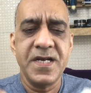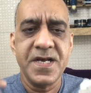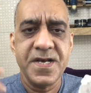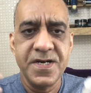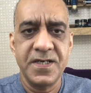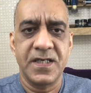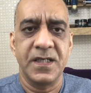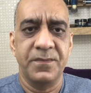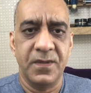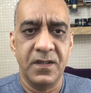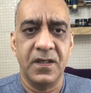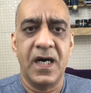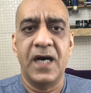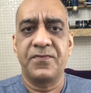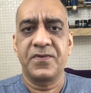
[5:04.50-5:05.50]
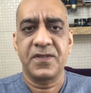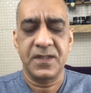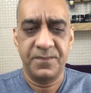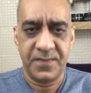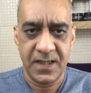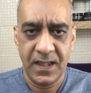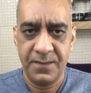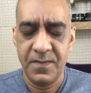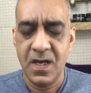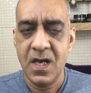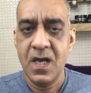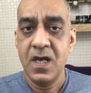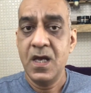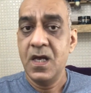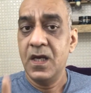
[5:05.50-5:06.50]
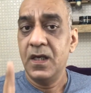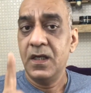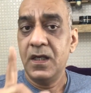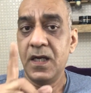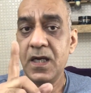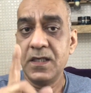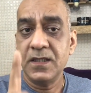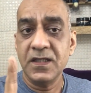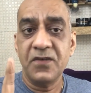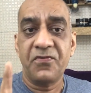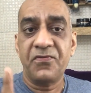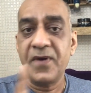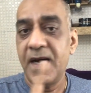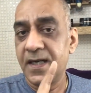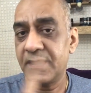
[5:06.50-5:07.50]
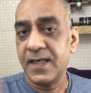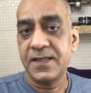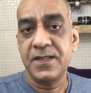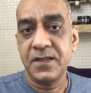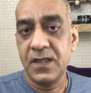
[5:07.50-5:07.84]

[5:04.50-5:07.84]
irritable after some time. It does a fantastic,